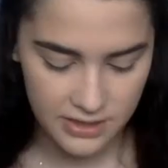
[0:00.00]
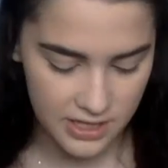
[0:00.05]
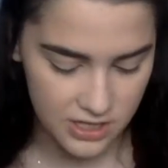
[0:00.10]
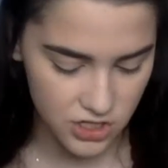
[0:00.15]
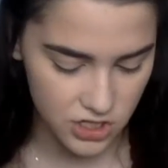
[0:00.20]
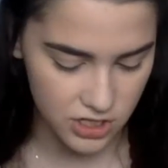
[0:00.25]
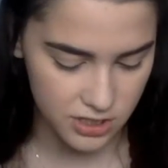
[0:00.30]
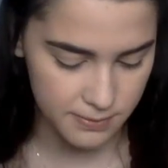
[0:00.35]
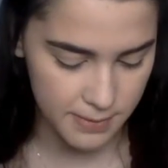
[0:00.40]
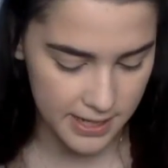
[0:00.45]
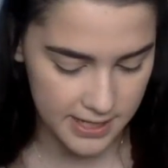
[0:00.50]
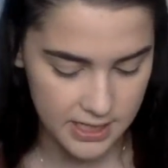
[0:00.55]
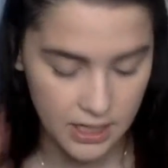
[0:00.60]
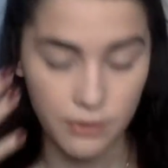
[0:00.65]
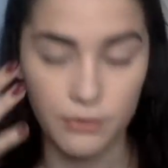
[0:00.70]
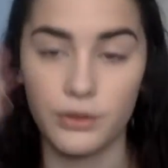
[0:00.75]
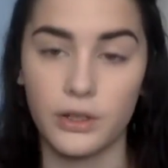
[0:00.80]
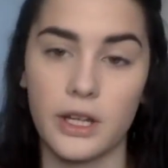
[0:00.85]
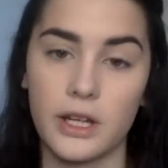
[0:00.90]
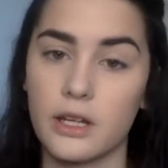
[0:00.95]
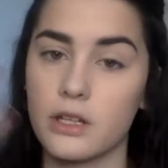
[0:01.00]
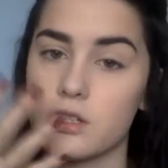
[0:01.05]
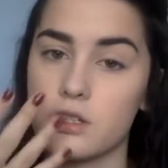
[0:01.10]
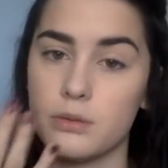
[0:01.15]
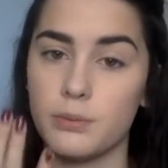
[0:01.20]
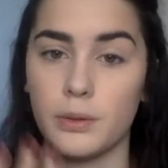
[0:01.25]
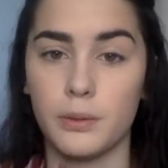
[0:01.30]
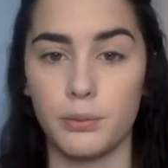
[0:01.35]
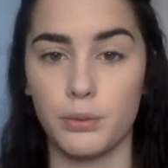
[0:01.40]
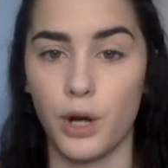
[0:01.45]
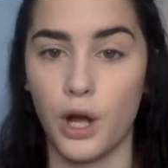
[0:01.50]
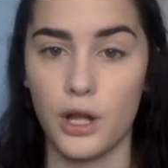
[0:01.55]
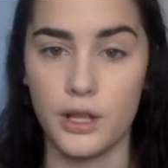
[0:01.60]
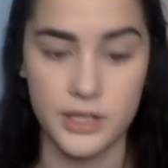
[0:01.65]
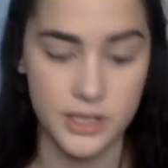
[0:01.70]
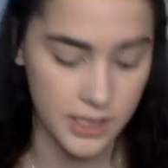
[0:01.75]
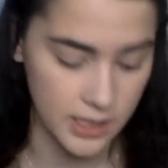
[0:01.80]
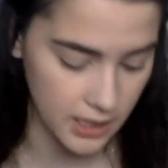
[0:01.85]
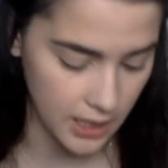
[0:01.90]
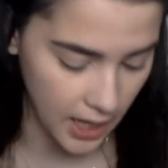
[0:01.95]
This just makes it for like a super
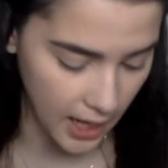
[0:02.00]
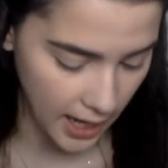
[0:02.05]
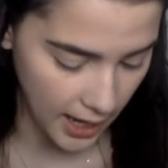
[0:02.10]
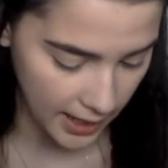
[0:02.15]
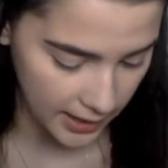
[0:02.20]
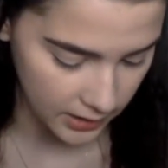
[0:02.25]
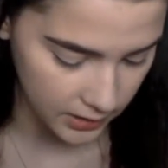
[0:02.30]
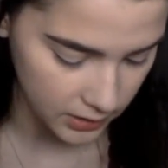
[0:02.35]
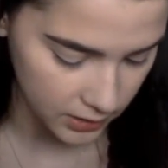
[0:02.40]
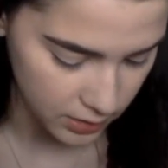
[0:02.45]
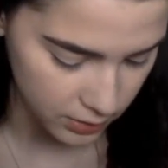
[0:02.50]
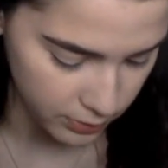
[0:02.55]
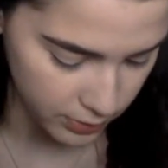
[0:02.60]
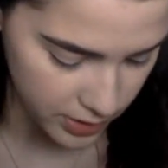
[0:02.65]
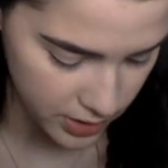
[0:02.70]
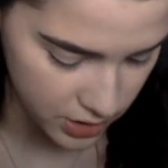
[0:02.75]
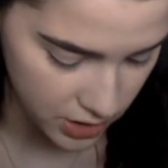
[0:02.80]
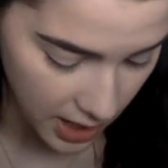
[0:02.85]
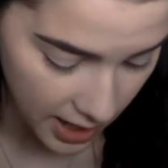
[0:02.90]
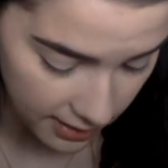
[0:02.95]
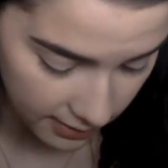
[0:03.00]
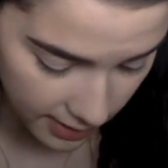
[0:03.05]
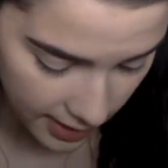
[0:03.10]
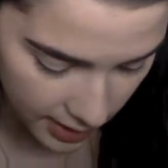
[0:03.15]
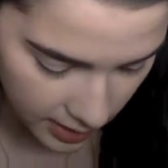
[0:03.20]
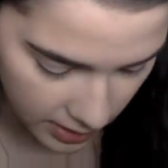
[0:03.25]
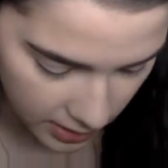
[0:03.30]
bronzy eye, which I like.